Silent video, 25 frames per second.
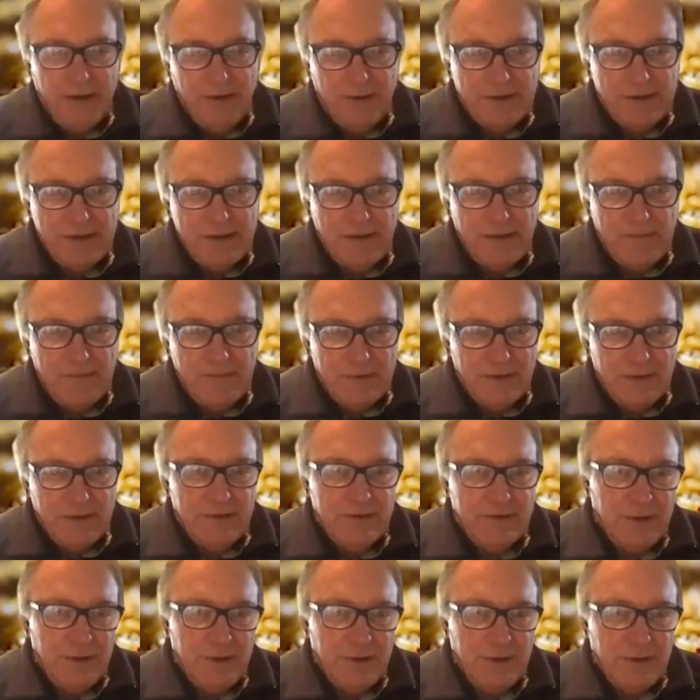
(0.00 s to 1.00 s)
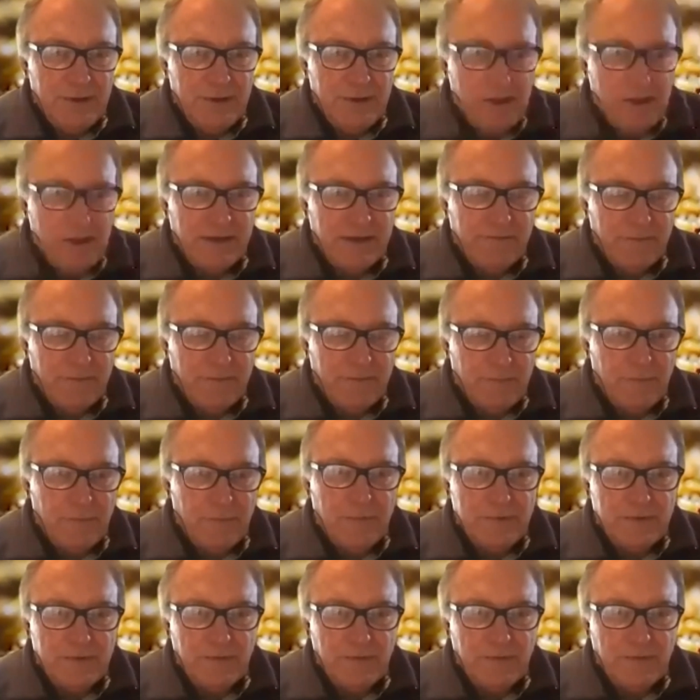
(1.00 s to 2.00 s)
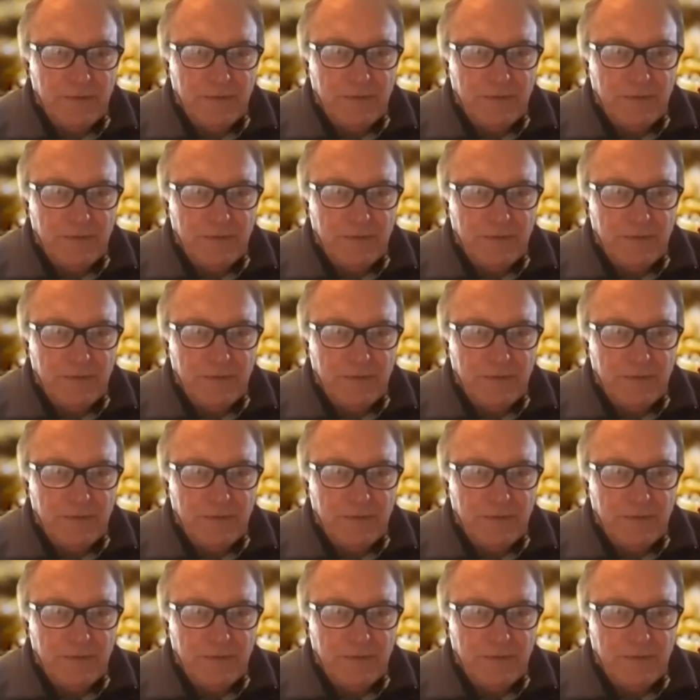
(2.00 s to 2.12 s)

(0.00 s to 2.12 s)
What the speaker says: who are attempting to use ever more